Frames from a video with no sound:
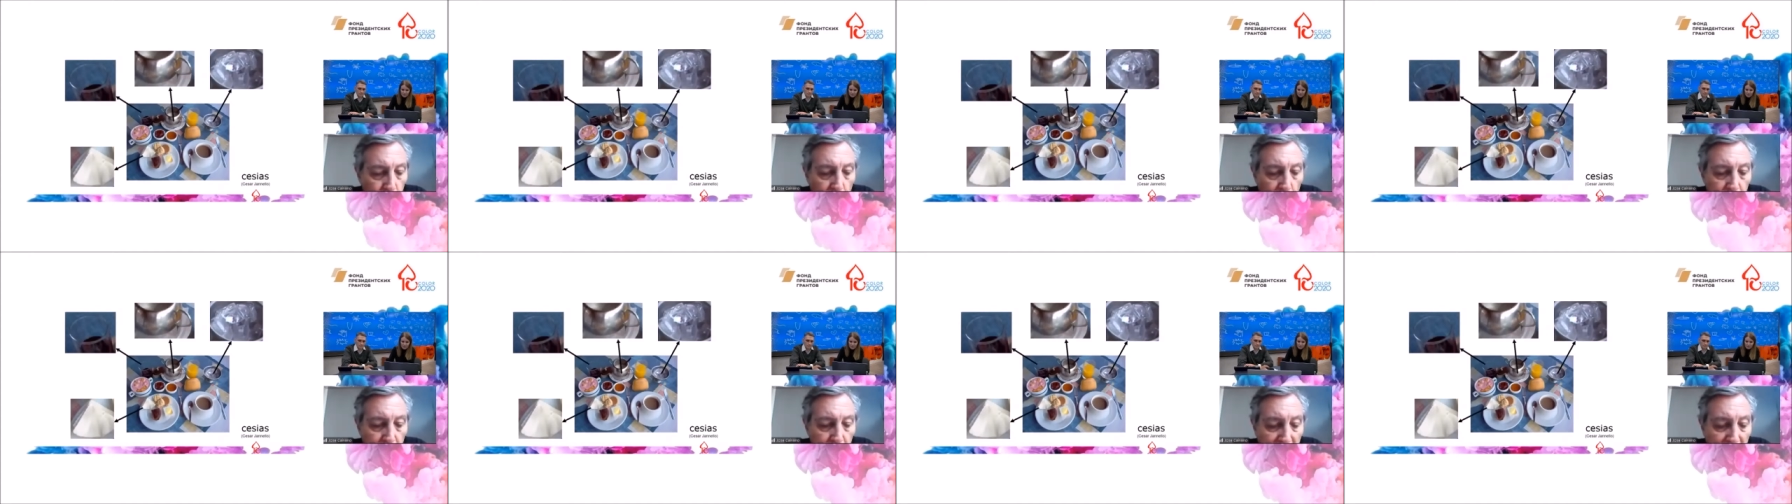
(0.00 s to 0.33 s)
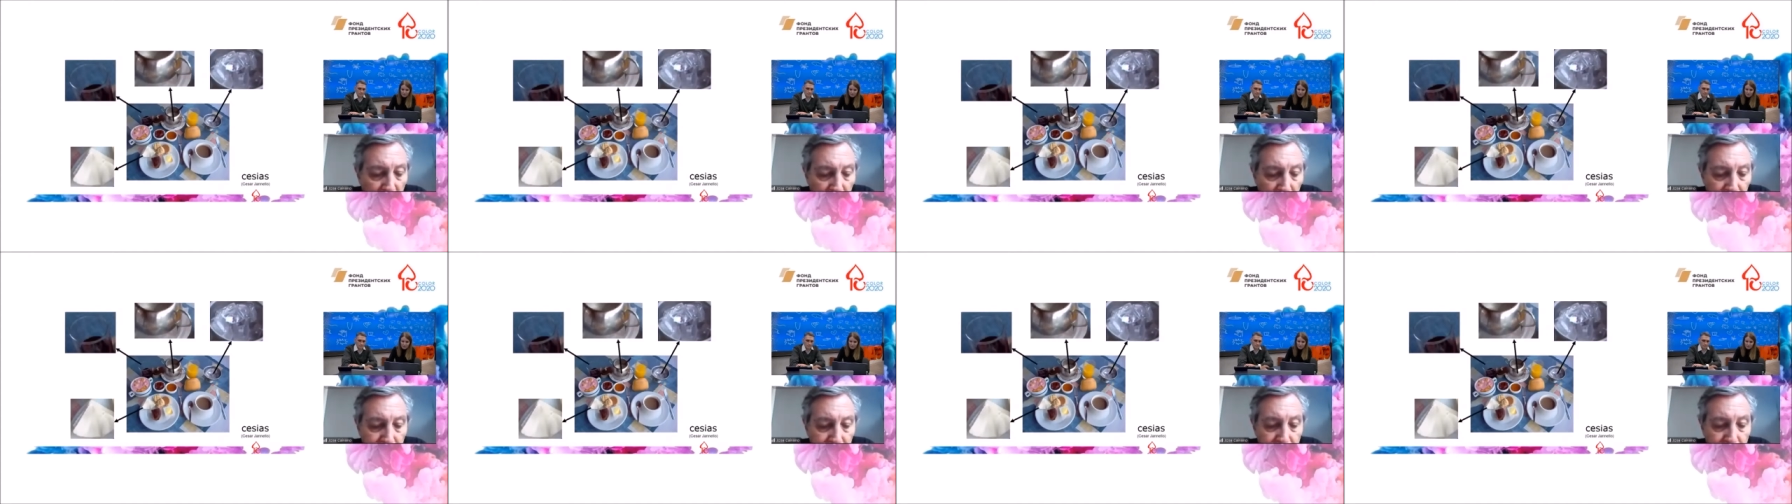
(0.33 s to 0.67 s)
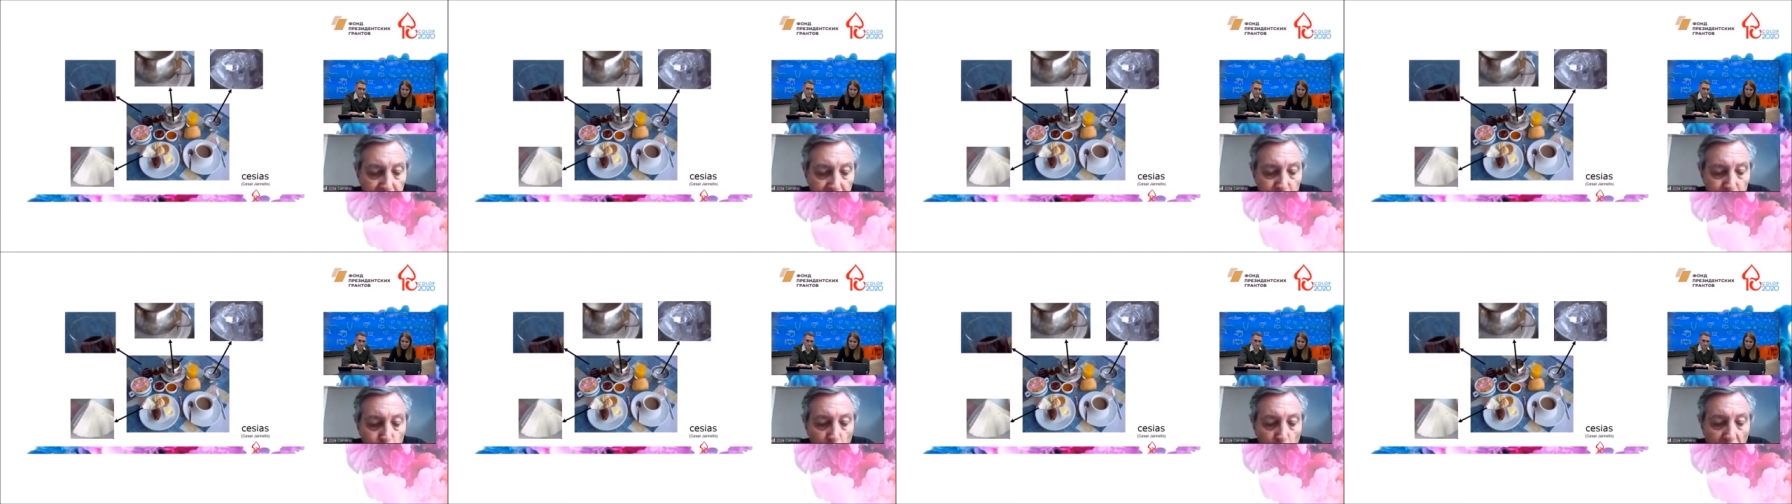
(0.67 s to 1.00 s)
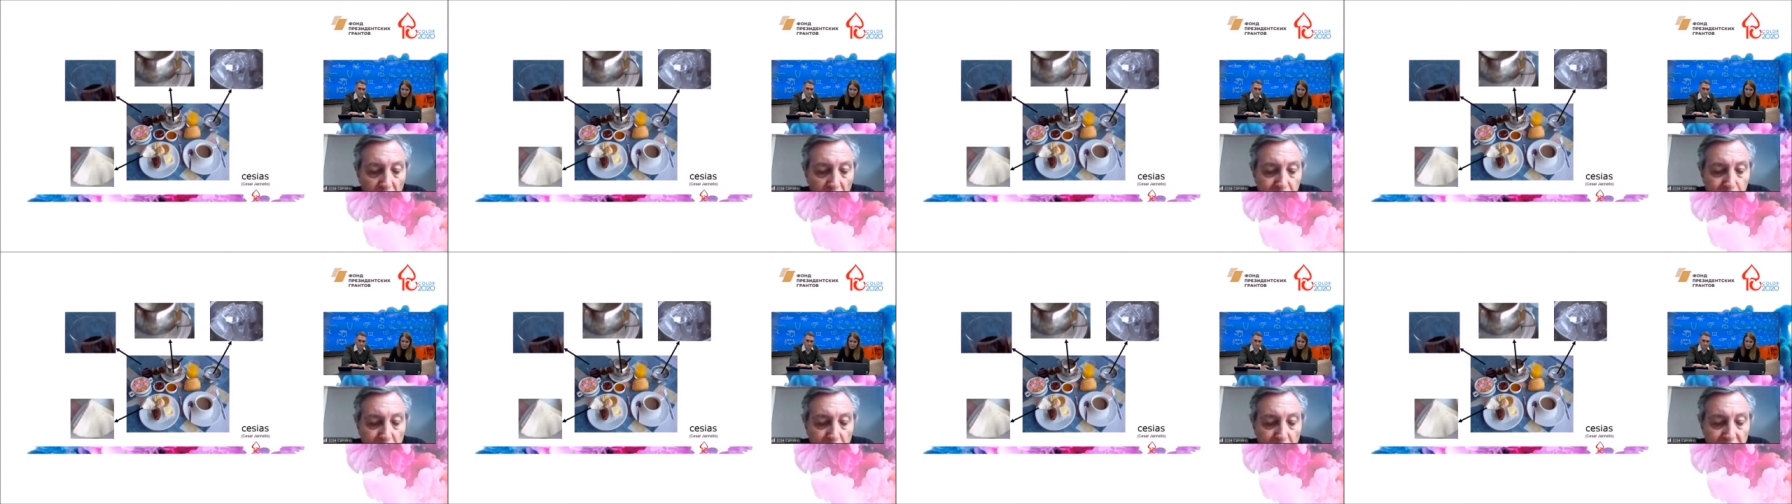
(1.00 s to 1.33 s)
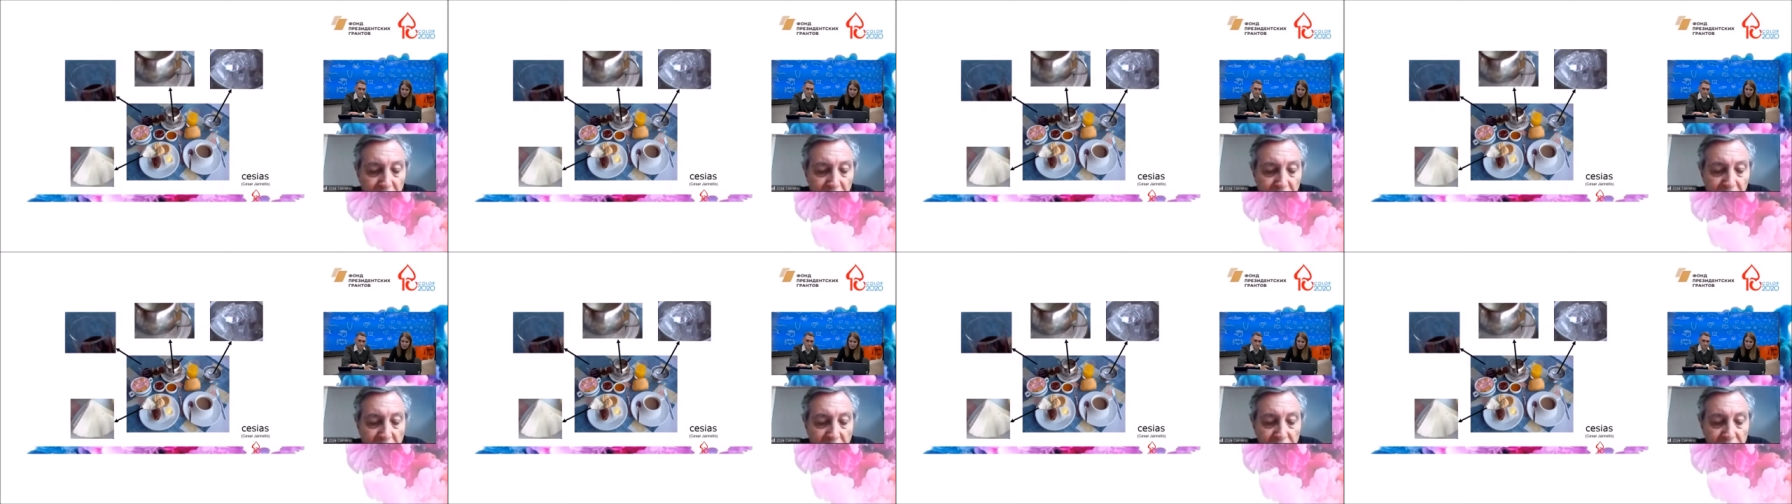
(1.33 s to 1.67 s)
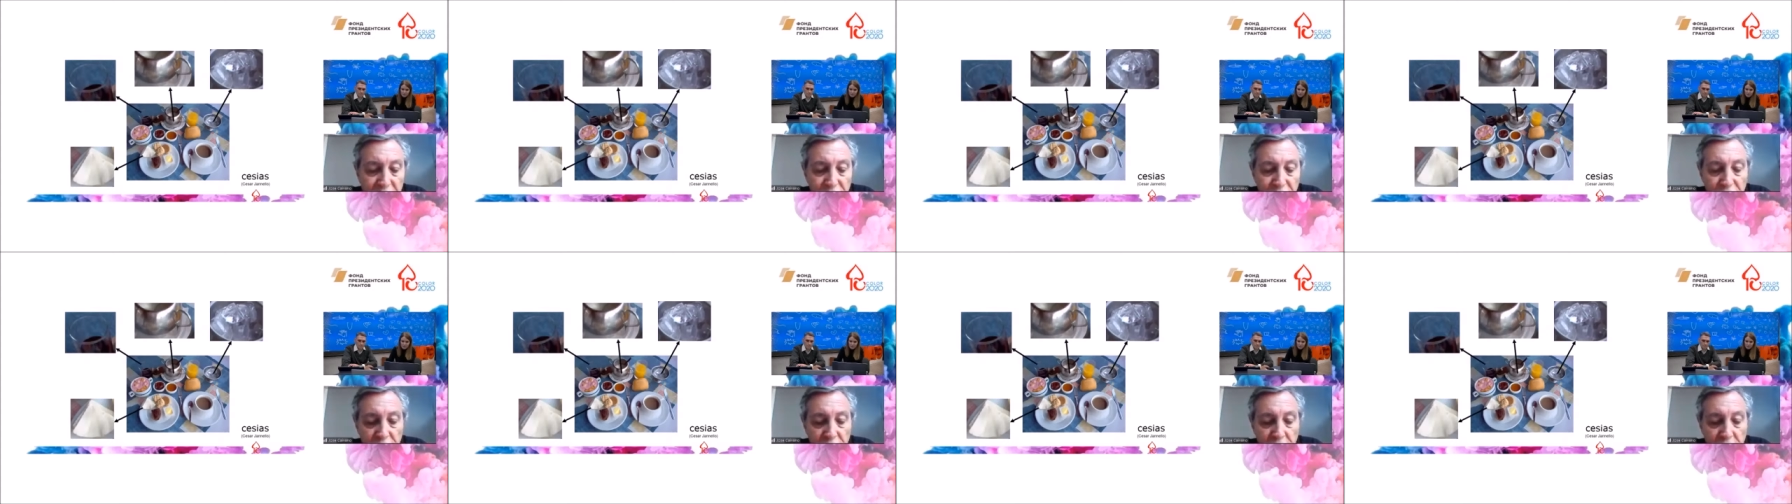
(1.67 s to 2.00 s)
may refer to aspects
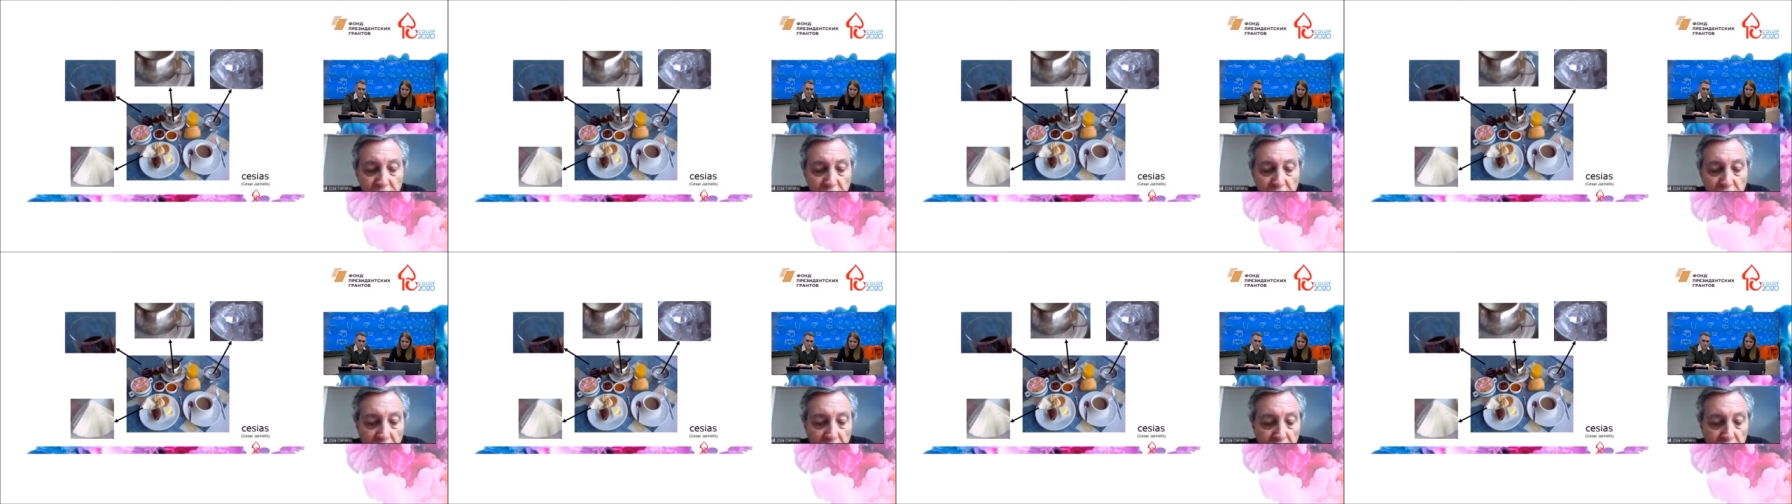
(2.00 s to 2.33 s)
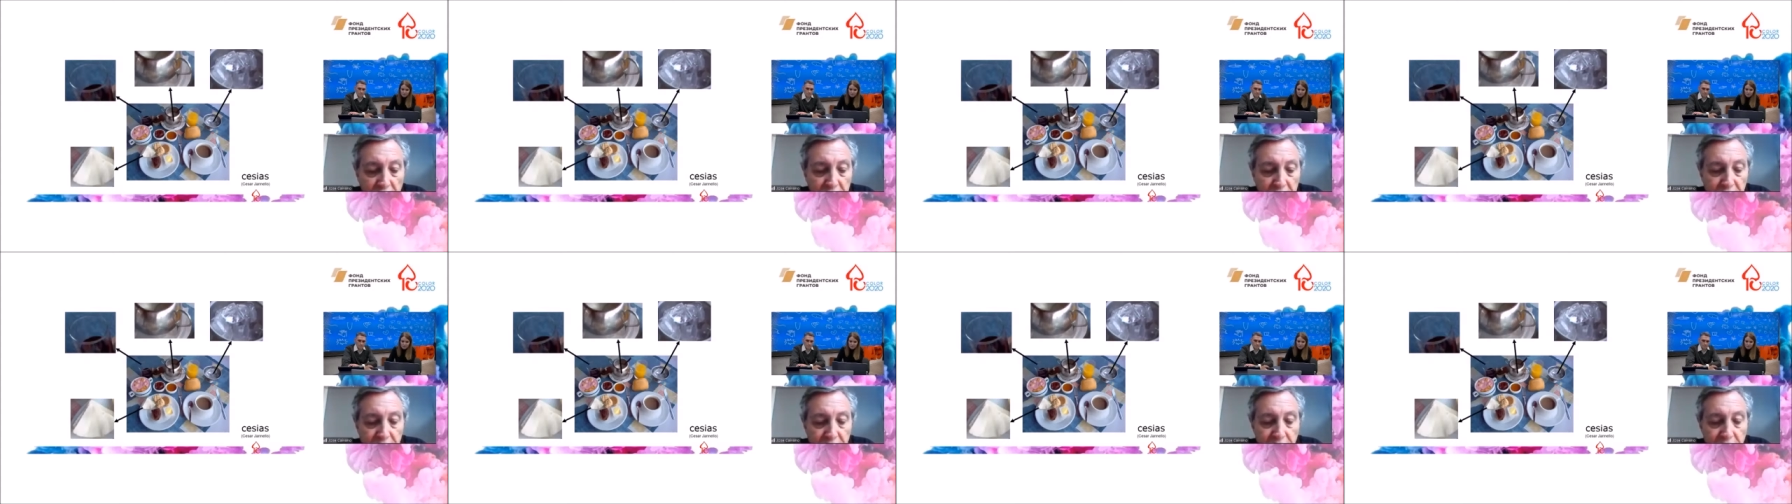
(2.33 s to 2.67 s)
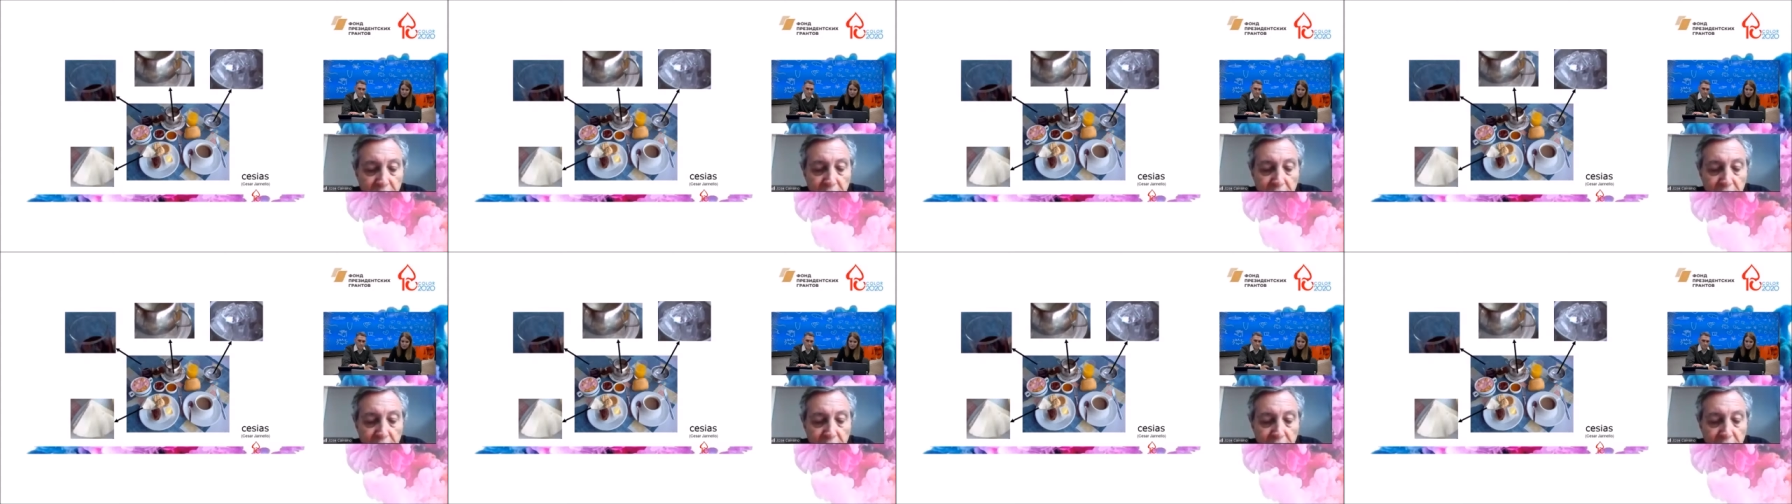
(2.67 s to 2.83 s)
such as uh,